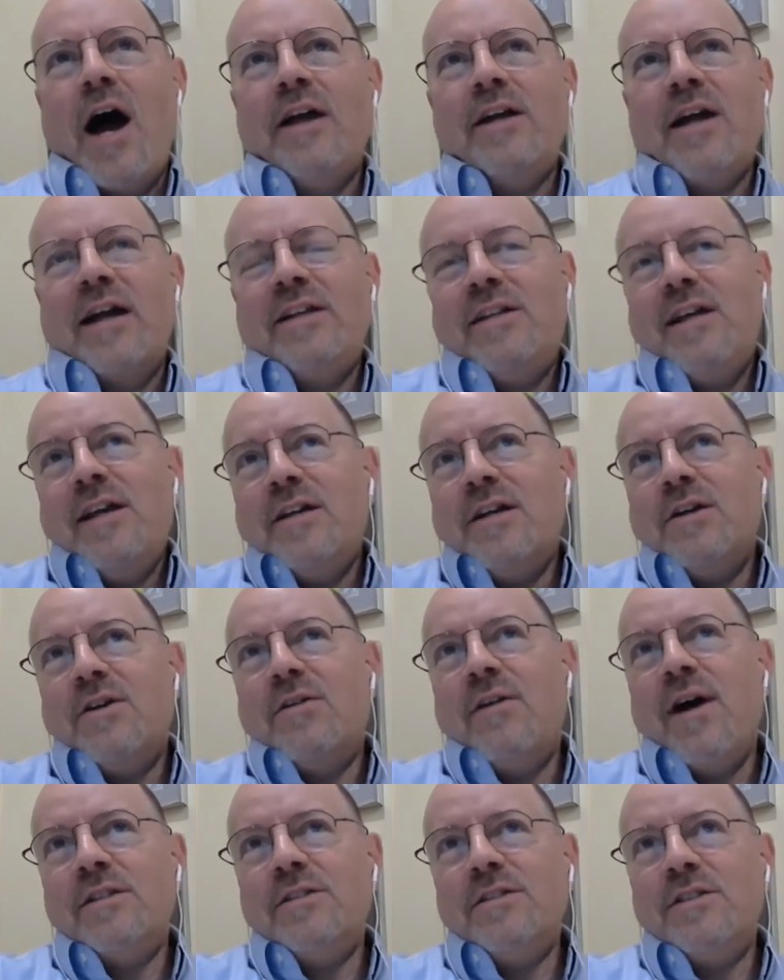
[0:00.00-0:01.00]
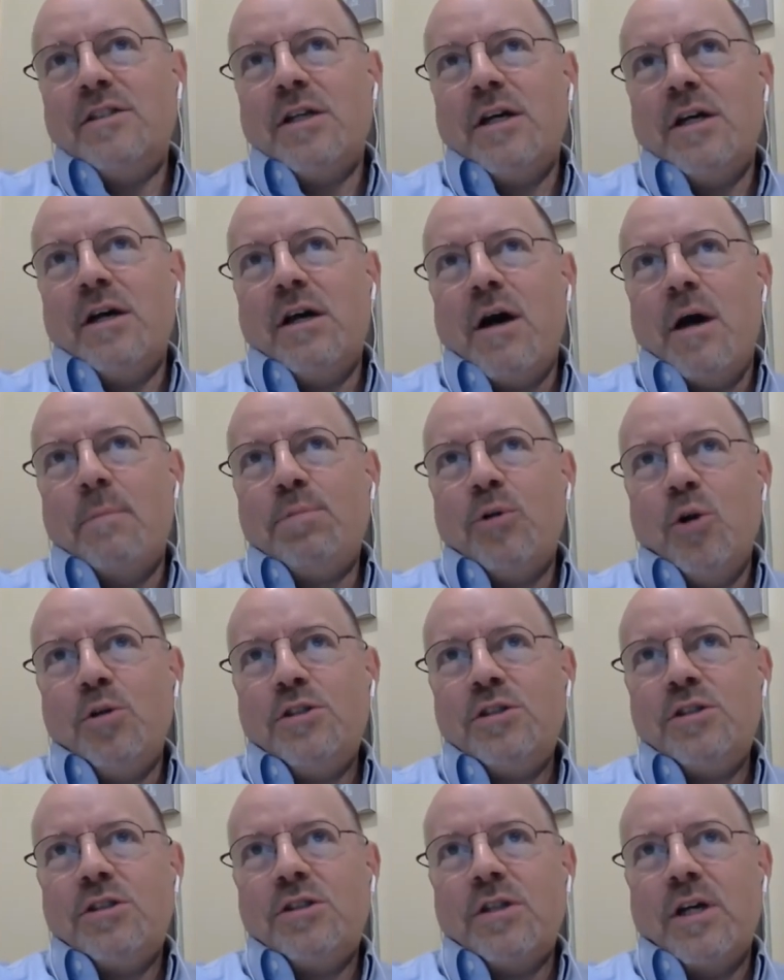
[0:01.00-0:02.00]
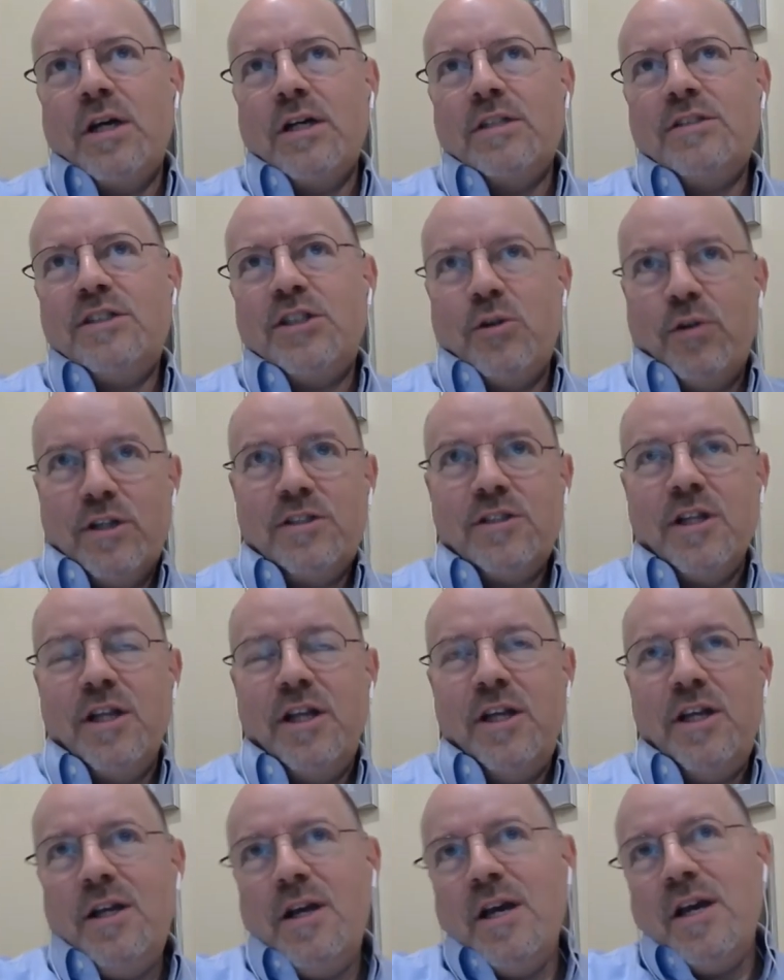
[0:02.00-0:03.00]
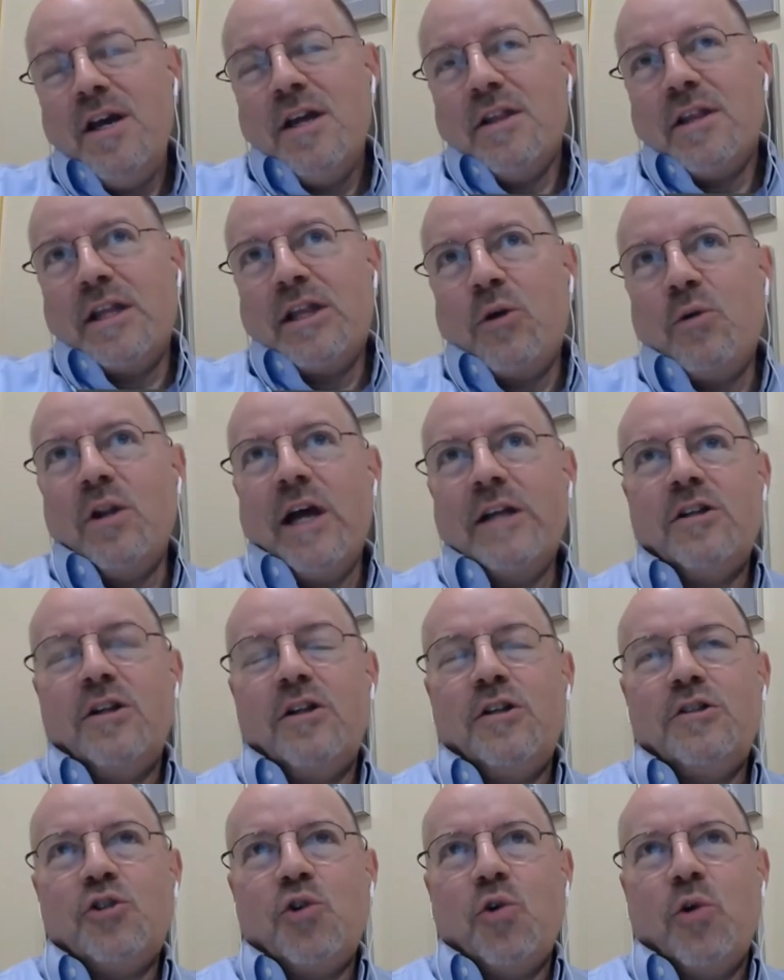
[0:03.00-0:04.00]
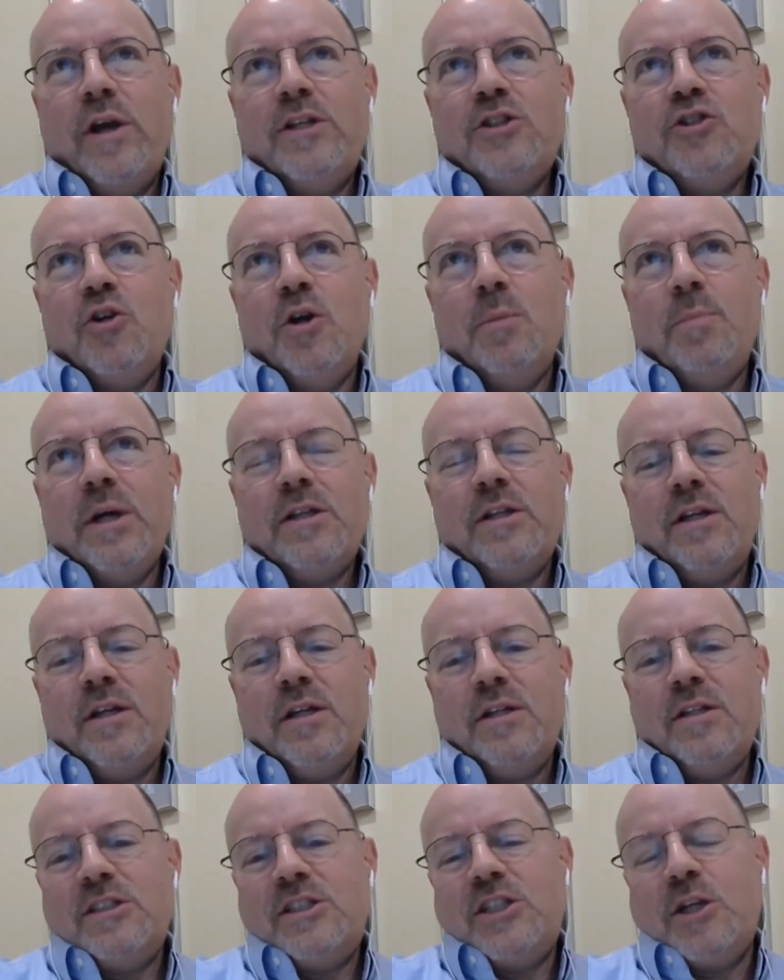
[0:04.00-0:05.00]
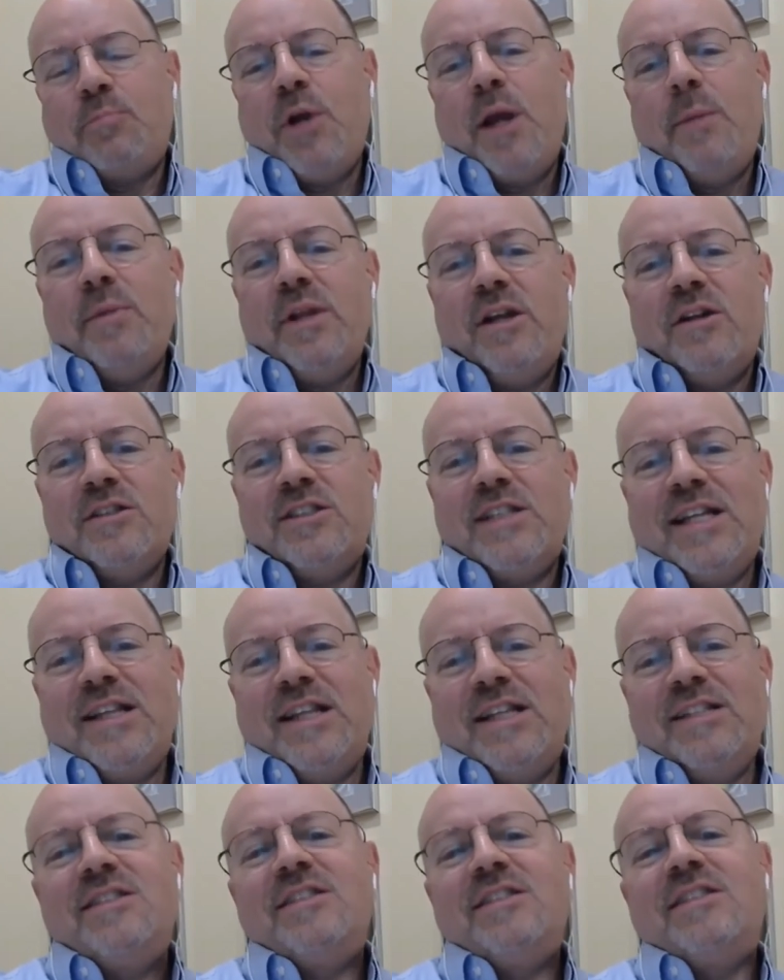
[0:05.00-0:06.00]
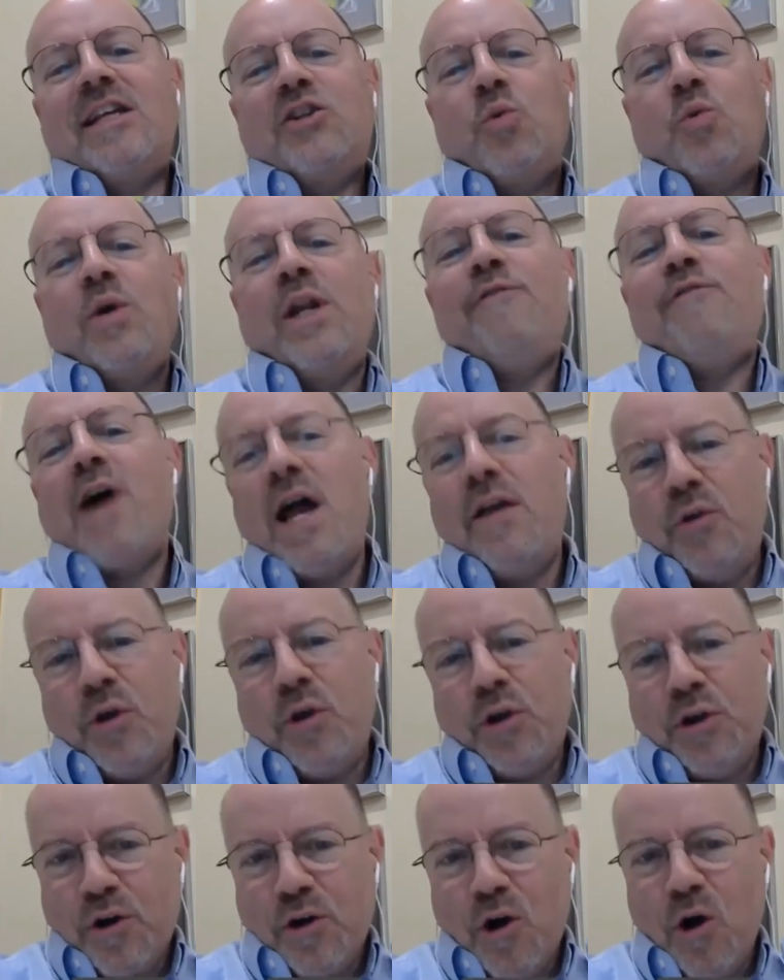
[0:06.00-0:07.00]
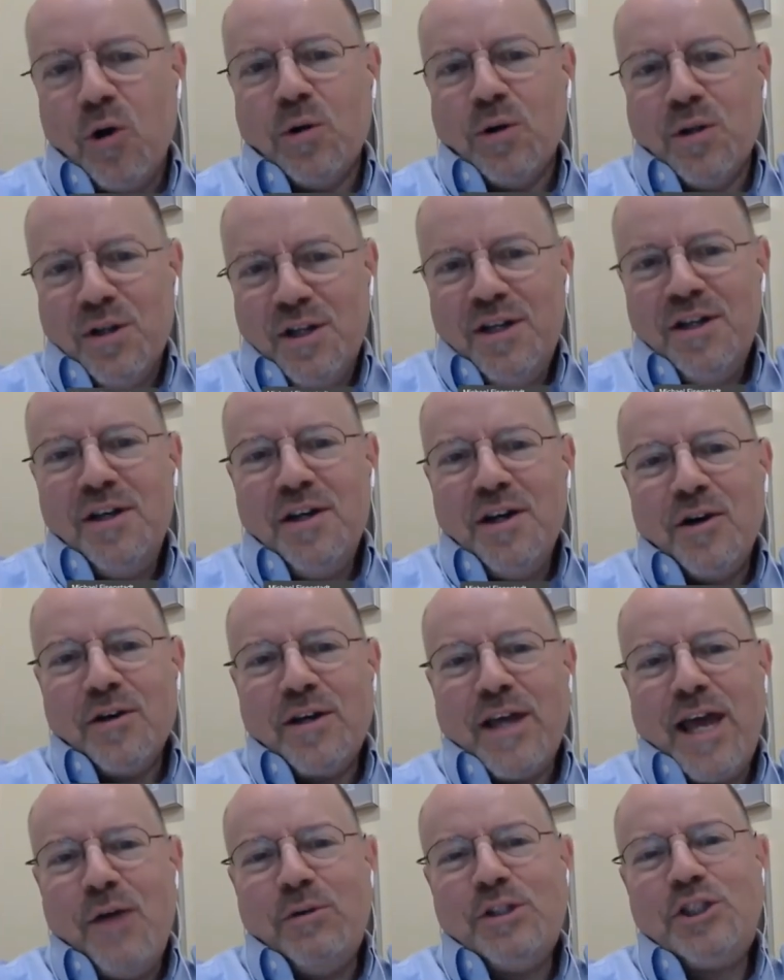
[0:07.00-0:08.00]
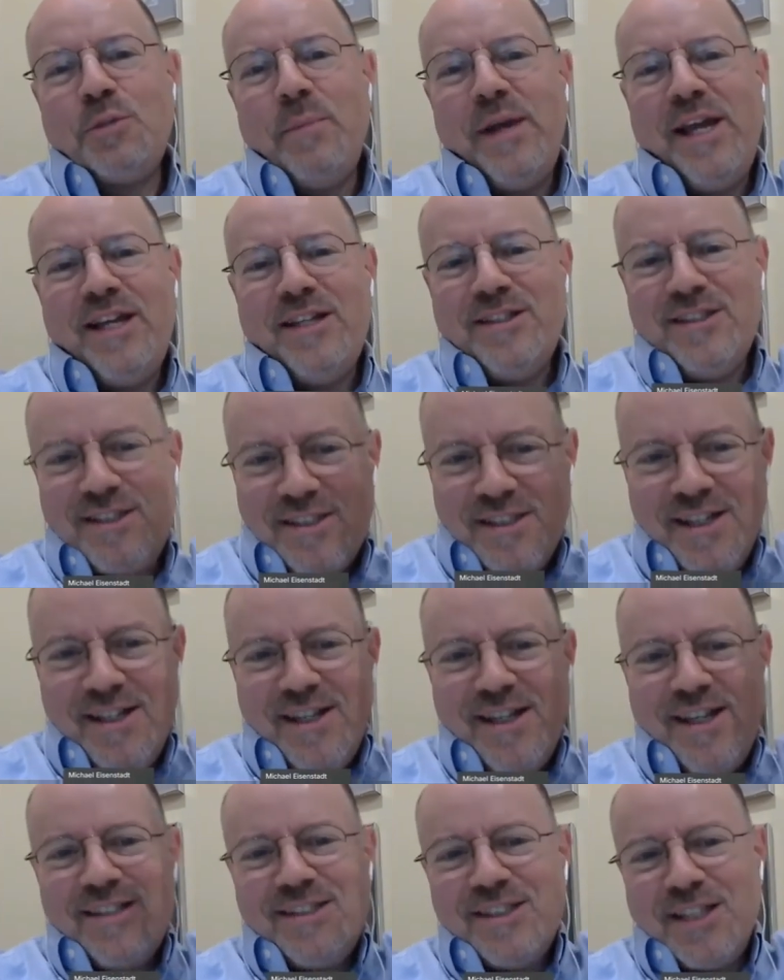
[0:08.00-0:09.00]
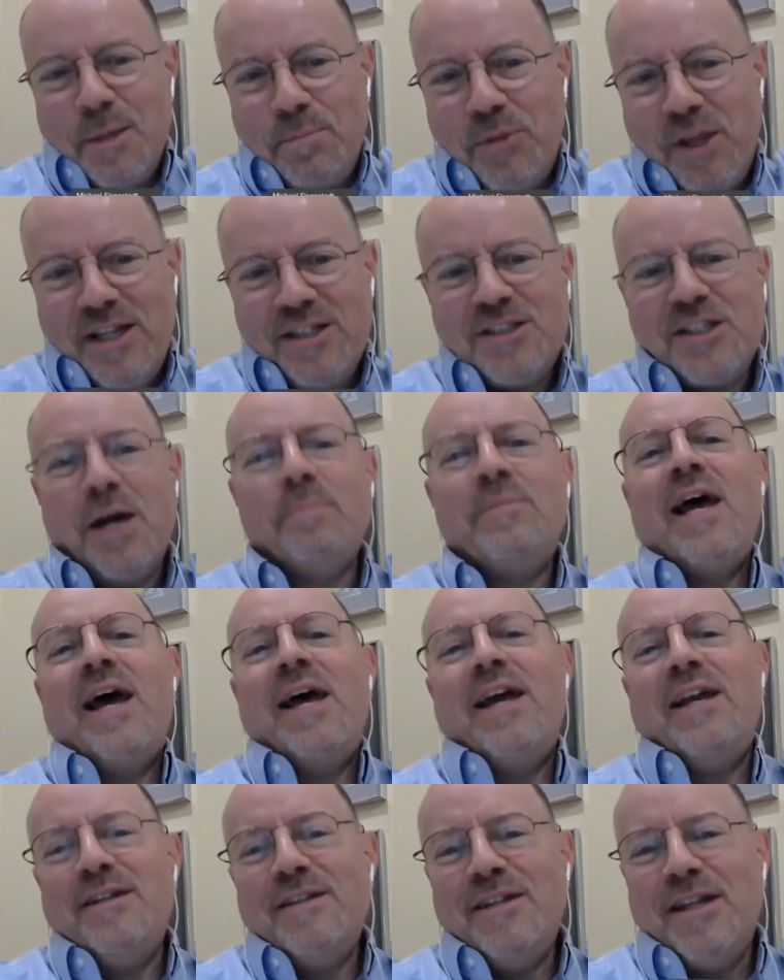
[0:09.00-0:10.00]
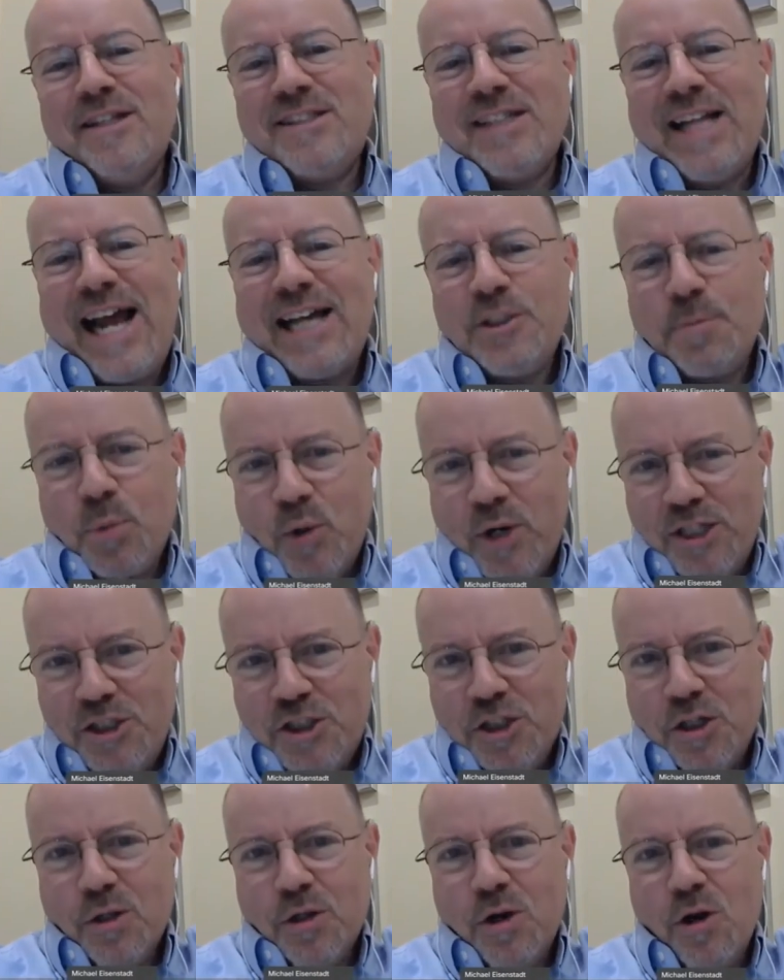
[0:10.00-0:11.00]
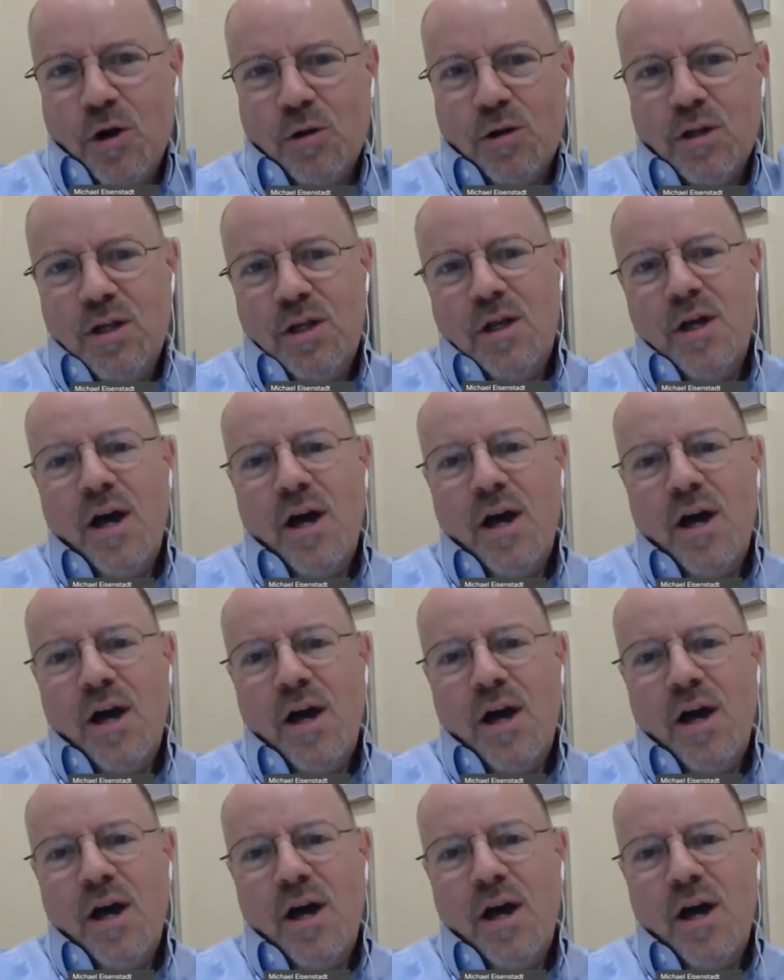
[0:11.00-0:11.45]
take Iran's approach seriously, that they would like to destroy Israel, but the Supreme Leader said this is a 25-year goal, okay, which means it's something someday, it's an aspirational goal.